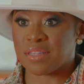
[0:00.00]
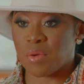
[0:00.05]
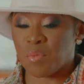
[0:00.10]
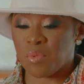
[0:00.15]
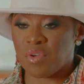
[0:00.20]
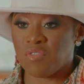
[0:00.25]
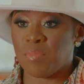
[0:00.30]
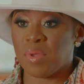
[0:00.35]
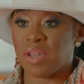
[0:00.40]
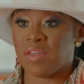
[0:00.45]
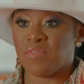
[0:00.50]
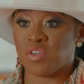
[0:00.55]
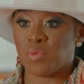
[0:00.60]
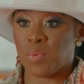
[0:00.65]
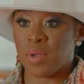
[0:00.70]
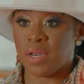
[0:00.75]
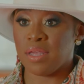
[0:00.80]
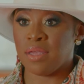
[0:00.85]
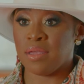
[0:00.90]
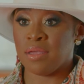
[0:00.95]
that we've been in for
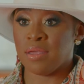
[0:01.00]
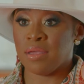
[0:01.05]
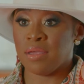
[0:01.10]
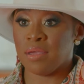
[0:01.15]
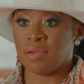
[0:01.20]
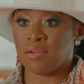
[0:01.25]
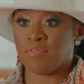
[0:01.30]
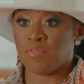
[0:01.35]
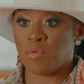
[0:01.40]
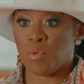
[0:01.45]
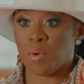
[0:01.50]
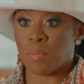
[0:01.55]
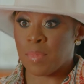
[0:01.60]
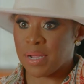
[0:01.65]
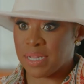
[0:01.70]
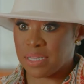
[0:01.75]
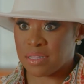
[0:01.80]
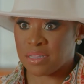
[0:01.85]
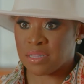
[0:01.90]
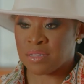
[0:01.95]
24
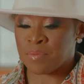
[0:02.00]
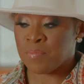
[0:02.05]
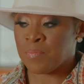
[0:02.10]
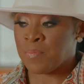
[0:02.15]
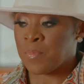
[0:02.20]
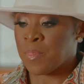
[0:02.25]
months.